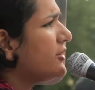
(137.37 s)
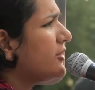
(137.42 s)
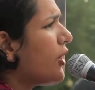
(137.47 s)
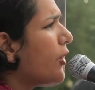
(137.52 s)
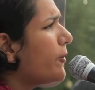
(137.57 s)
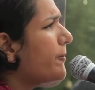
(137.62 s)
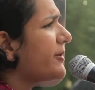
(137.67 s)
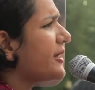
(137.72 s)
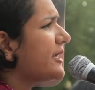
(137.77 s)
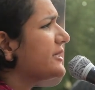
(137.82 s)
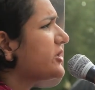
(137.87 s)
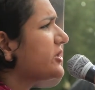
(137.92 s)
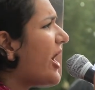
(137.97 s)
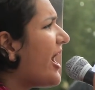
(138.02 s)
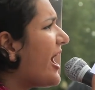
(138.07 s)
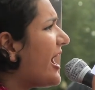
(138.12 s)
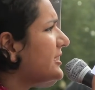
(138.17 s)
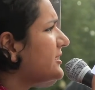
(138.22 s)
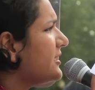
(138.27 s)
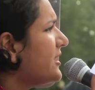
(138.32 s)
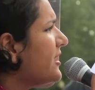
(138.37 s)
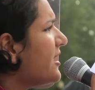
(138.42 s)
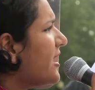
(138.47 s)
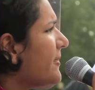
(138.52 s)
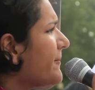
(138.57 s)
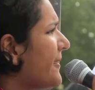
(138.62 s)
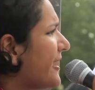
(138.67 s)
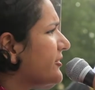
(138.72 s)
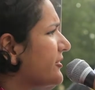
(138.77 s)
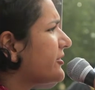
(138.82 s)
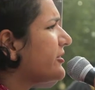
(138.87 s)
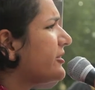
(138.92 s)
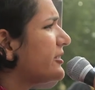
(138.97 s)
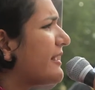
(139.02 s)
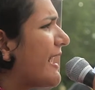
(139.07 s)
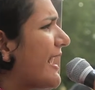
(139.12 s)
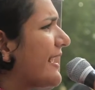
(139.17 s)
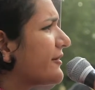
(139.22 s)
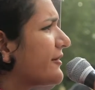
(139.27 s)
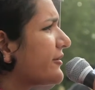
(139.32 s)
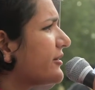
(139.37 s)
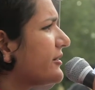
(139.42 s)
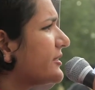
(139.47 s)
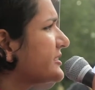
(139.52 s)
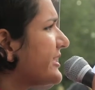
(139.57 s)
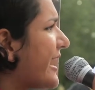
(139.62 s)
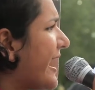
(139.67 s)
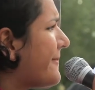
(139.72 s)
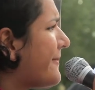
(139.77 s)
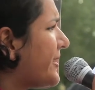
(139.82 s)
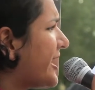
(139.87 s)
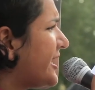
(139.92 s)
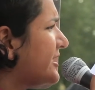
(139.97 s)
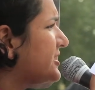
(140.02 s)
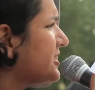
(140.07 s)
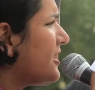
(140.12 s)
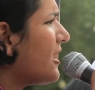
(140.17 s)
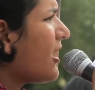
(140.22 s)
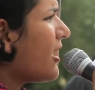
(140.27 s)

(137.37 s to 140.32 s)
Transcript: nobody talked about the collateral damage